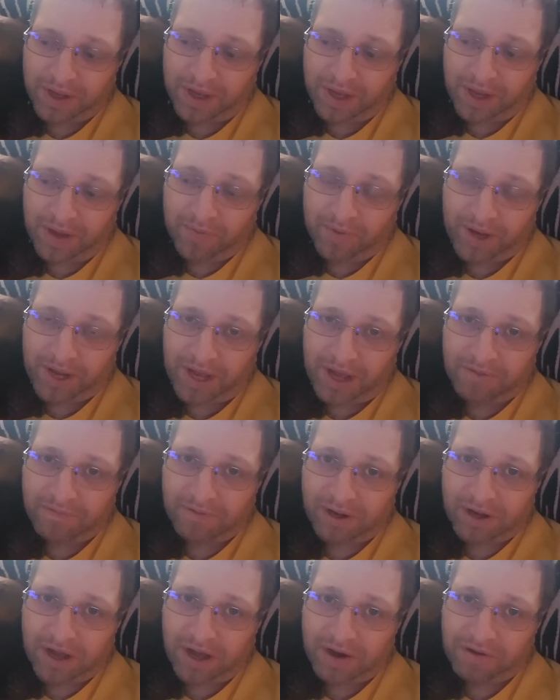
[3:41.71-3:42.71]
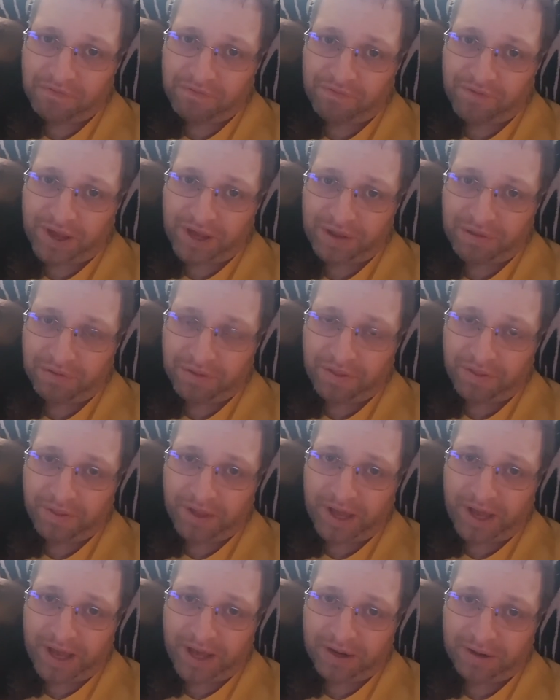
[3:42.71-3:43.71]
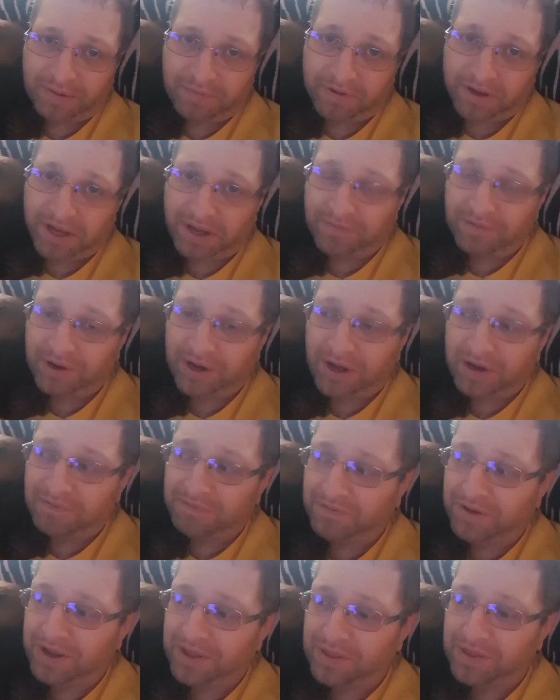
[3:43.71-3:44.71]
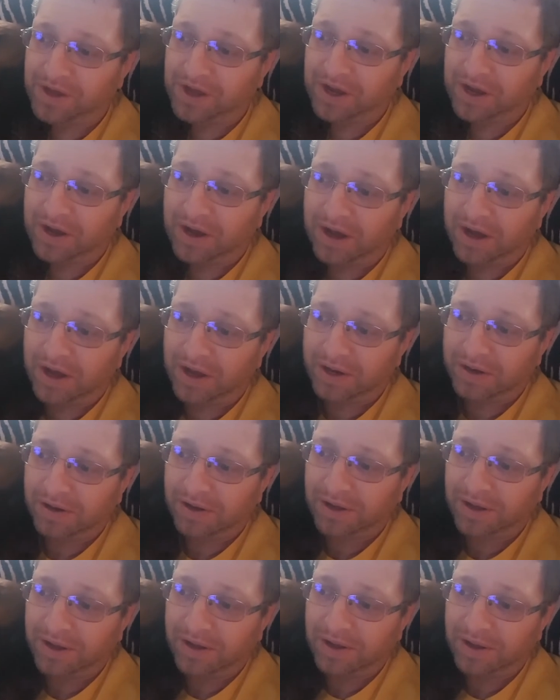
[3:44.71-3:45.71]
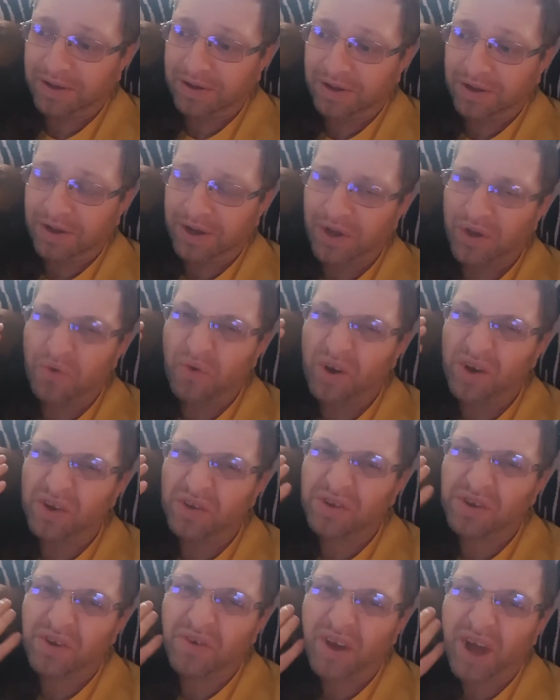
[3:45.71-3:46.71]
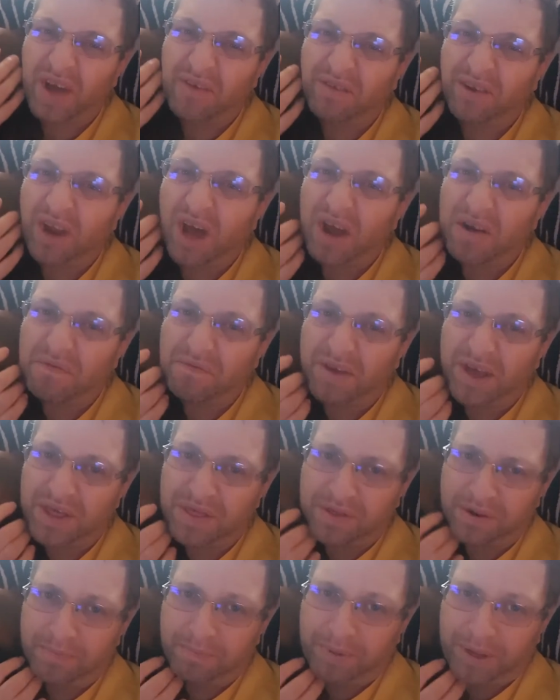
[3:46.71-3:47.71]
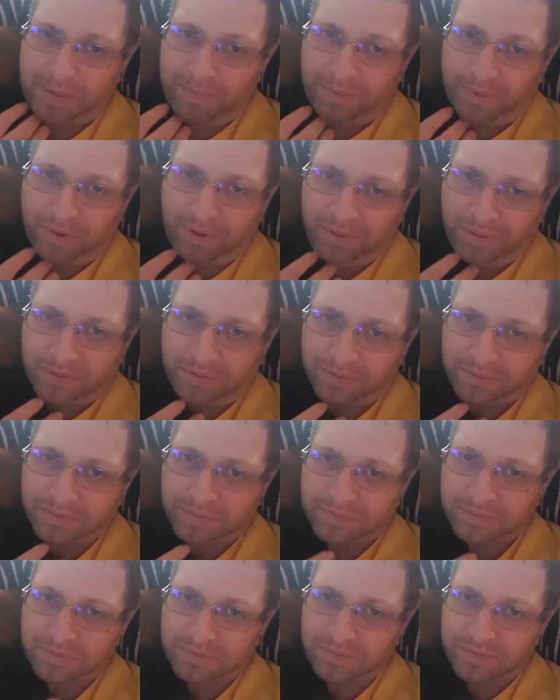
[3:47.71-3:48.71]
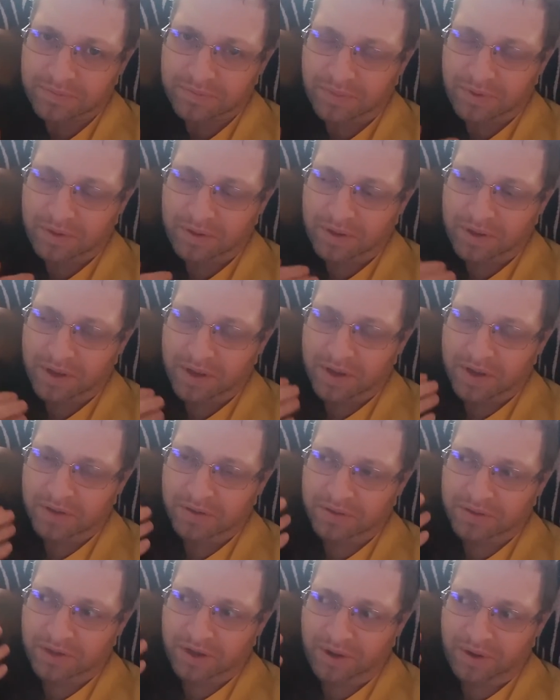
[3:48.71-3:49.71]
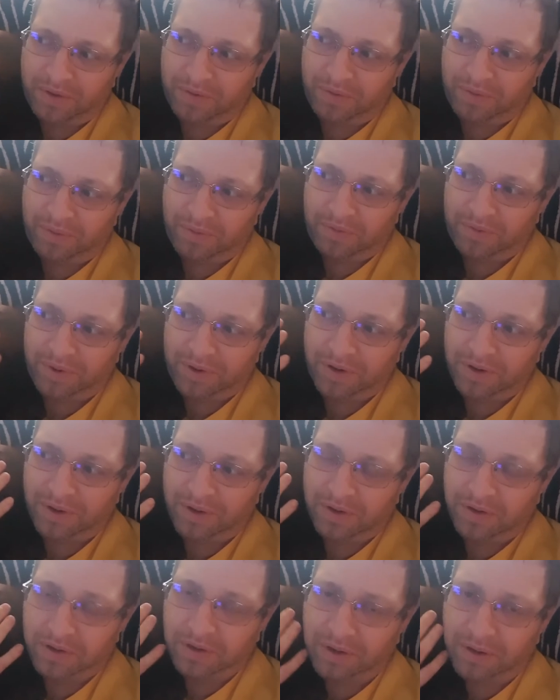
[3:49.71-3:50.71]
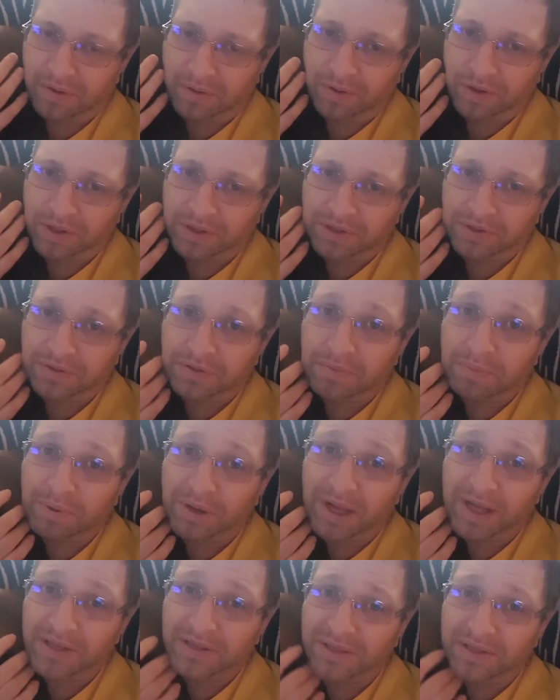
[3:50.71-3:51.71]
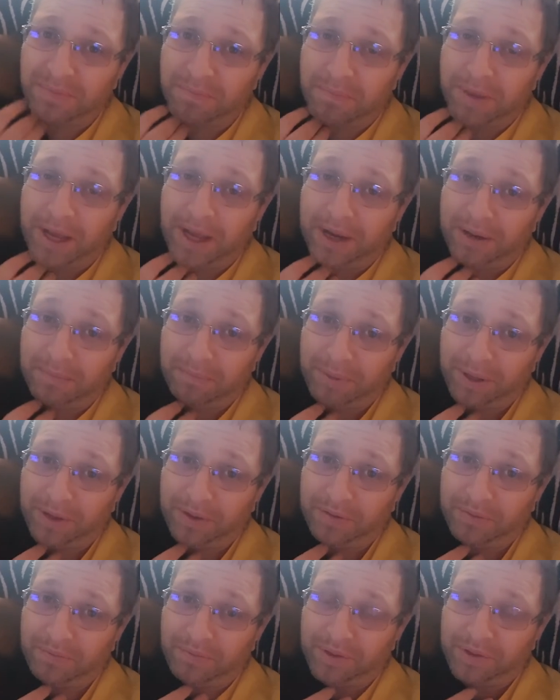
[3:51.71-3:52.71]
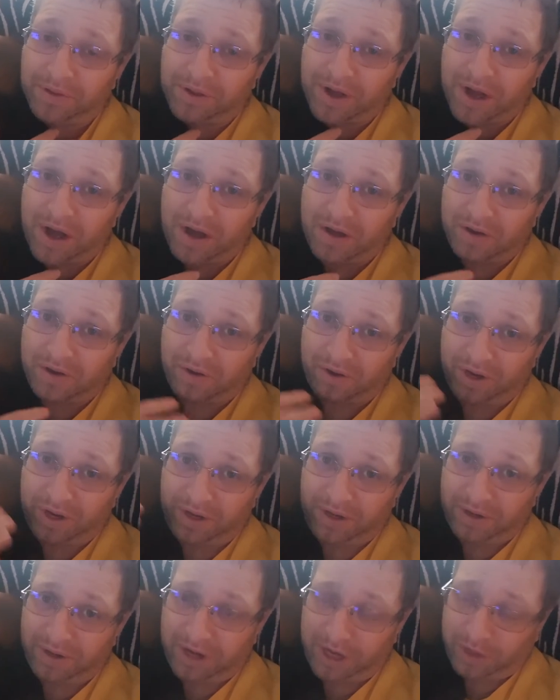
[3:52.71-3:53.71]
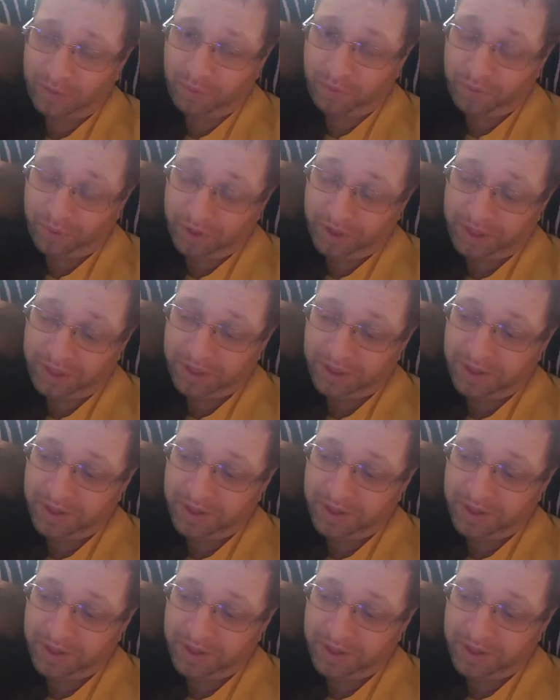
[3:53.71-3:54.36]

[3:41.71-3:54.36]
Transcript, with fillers: And we have a lot of faith in that and we have a lot of faith in God. We just don't have a lot of faith in people. So going to a place that man built with concrete and wood